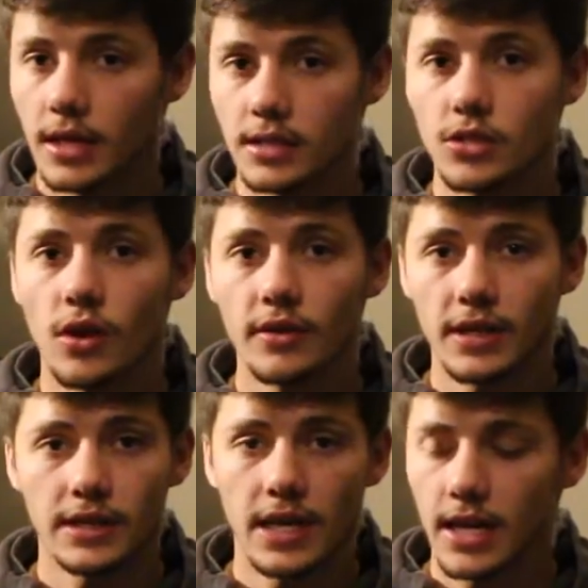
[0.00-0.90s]
And so I've
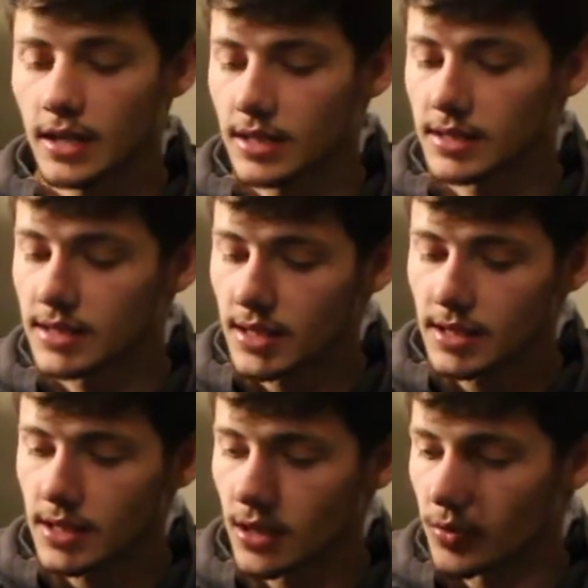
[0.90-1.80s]
got the Halon
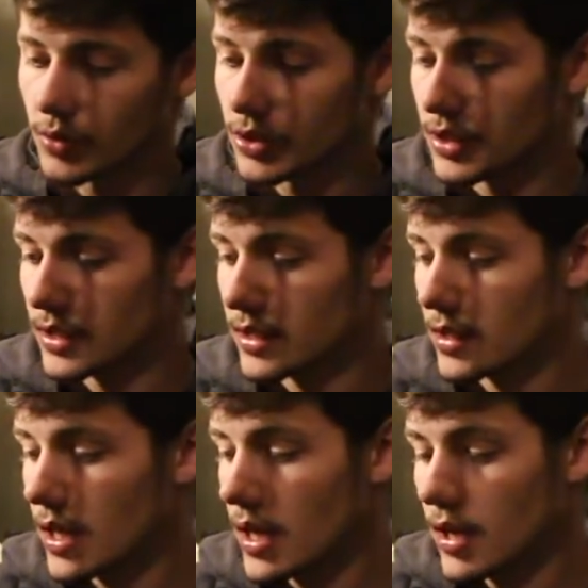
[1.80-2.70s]
6 here, which this is